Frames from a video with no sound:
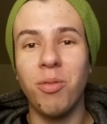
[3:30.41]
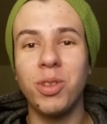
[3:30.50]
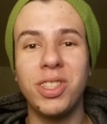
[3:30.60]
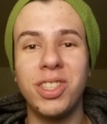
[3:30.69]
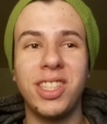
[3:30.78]

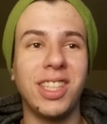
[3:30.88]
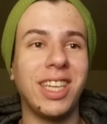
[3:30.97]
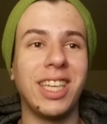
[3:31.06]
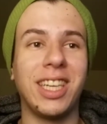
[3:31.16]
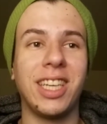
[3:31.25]
wasn't
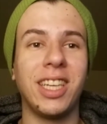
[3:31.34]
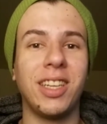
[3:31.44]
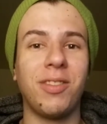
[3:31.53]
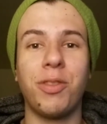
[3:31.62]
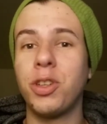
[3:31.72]
like
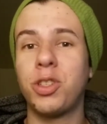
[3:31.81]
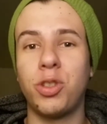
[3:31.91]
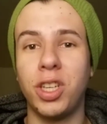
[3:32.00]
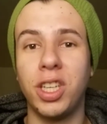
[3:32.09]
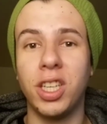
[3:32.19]

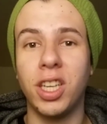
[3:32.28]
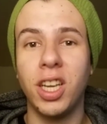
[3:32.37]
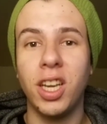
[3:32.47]
frustrating.